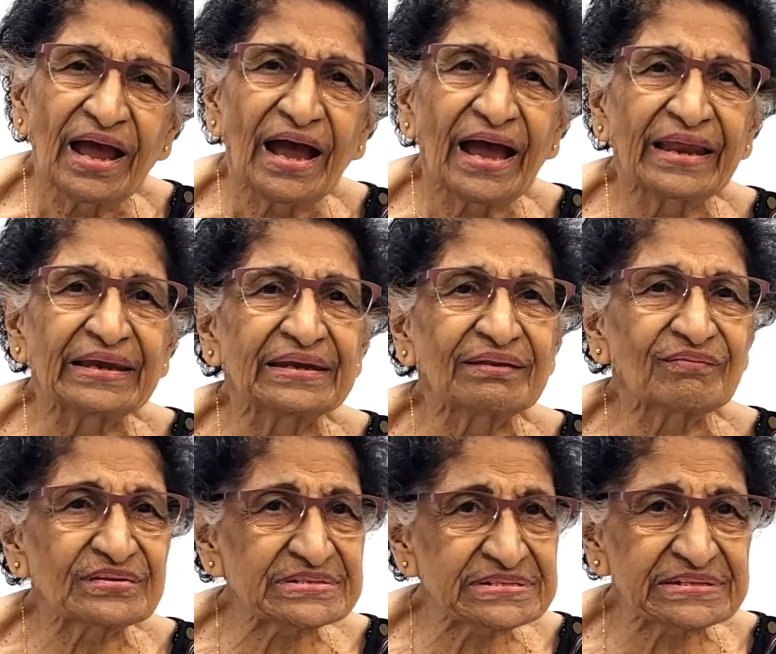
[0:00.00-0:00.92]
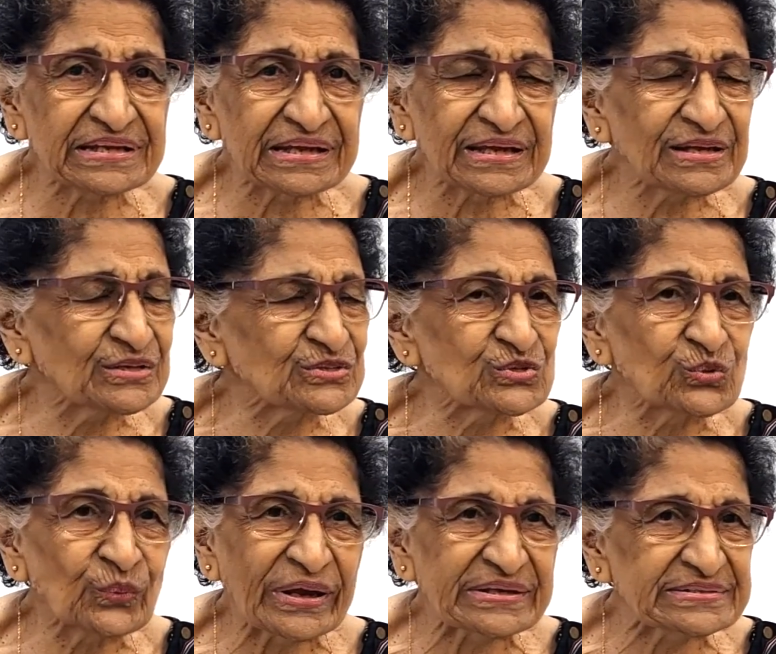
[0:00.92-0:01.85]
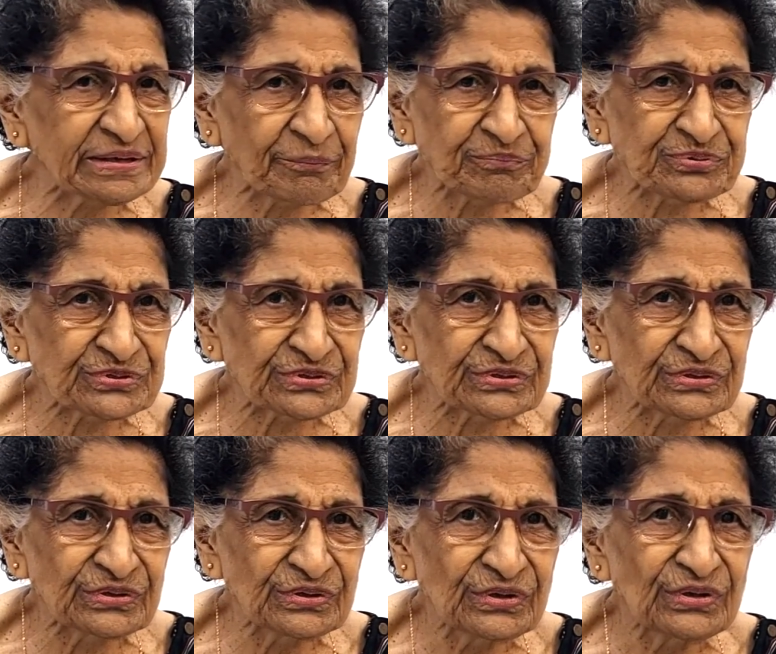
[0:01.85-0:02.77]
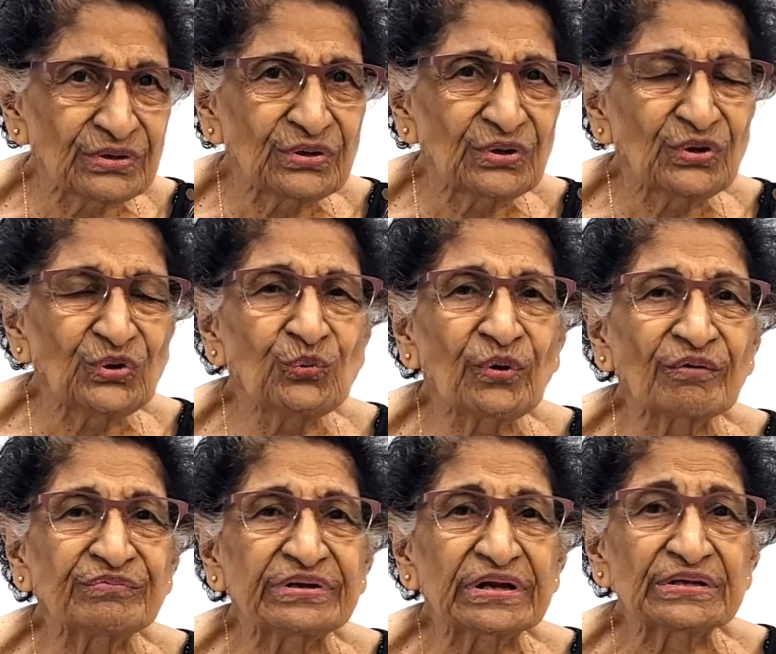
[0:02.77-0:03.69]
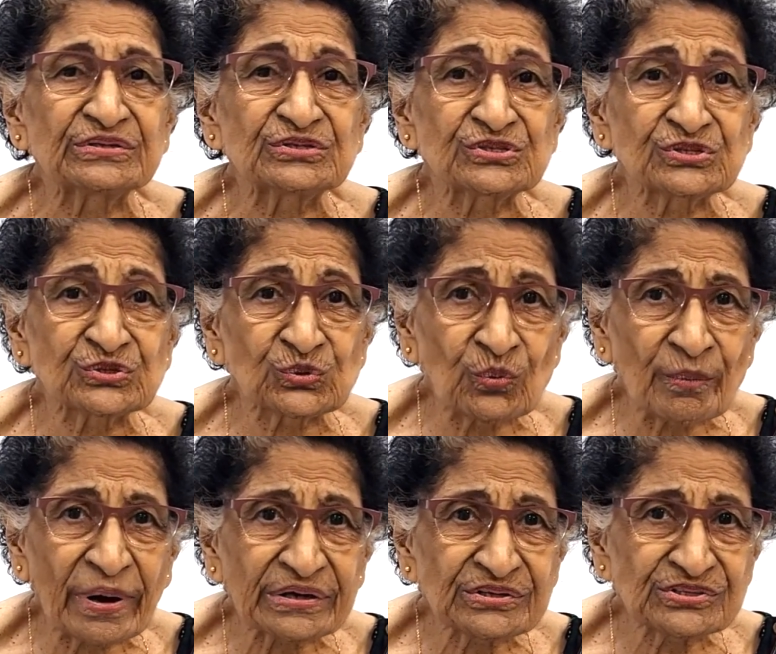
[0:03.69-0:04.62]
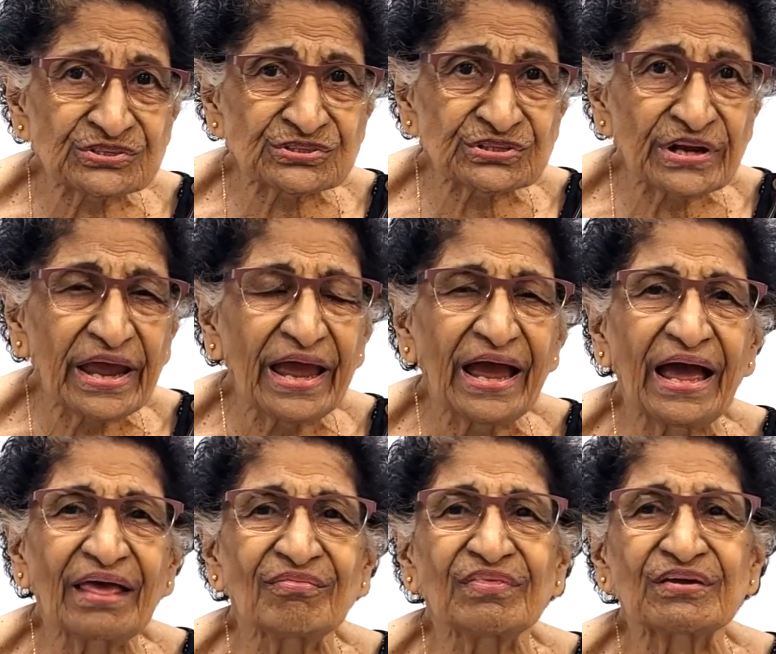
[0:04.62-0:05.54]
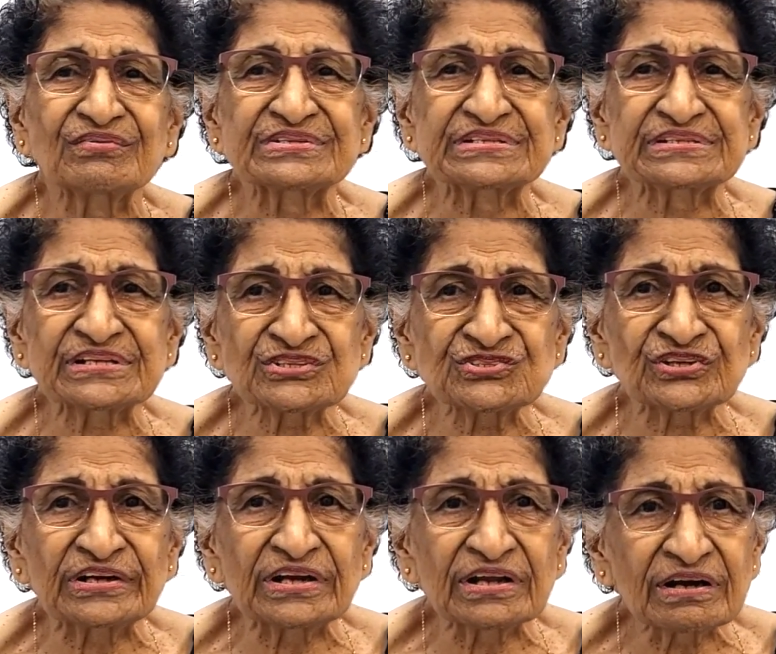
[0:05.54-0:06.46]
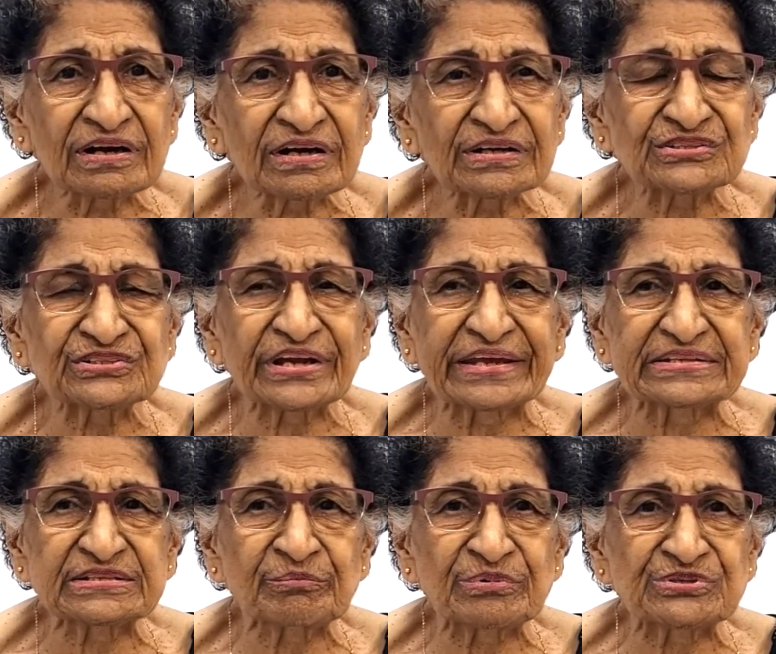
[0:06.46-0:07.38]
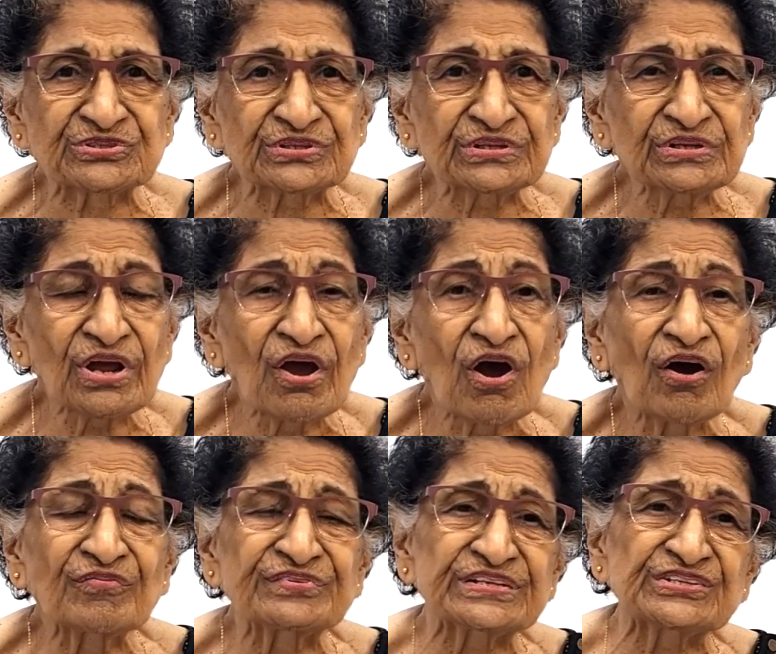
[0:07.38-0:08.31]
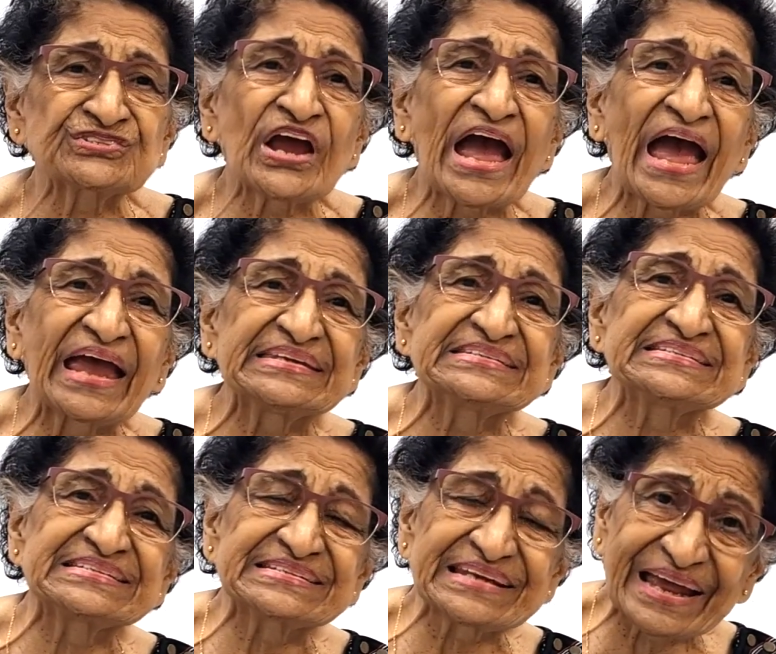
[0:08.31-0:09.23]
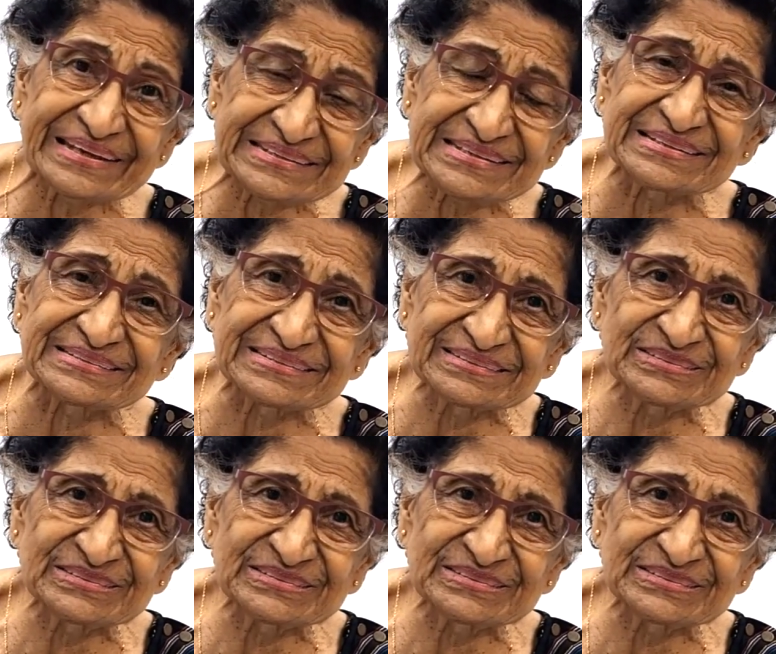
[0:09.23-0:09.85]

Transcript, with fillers: And this year is no exception. You have done so much, and there is such a large exhibition of such a high standard.